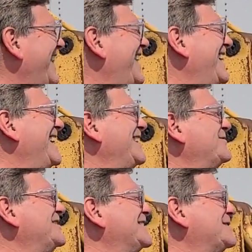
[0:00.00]
I
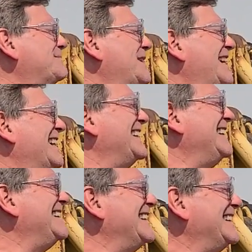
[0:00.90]
was
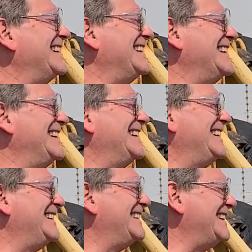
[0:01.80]
mining
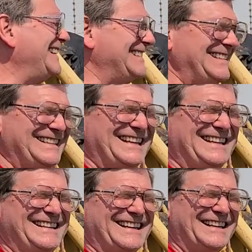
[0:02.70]
in
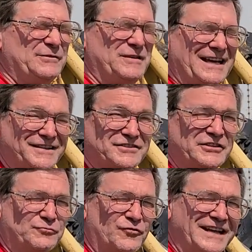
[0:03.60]
1989, we
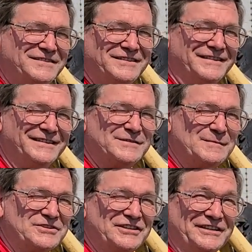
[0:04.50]
actually rented this
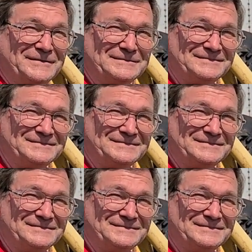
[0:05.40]
machine.